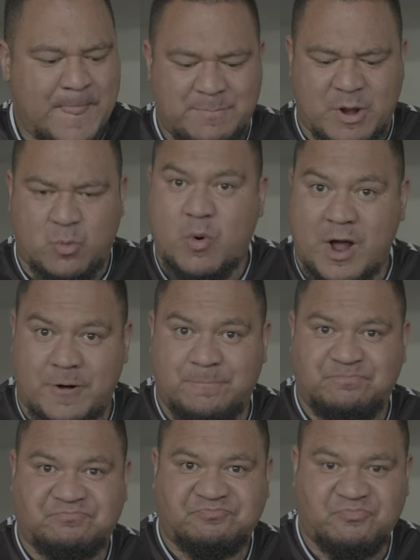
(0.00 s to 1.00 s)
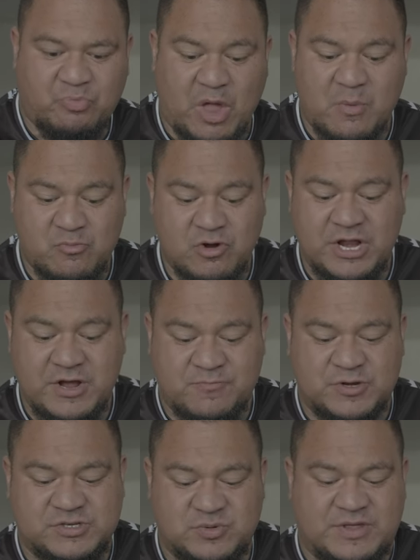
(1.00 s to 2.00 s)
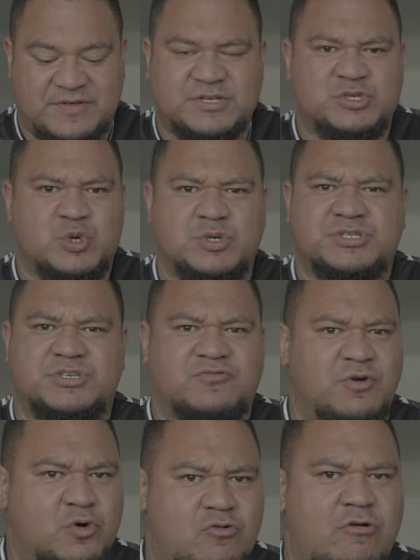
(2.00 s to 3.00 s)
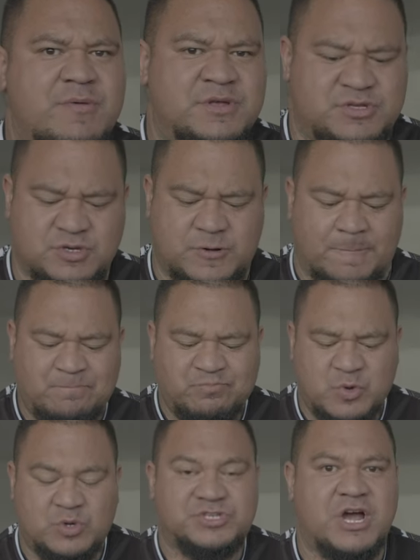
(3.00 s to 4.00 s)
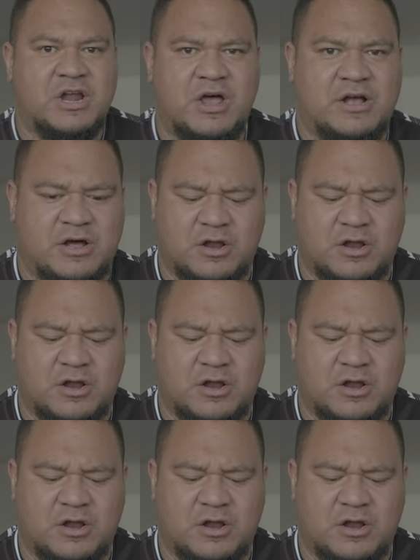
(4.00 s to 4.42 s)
But wow, I'm really impressed with that. The sauce is real creamy too, which I like.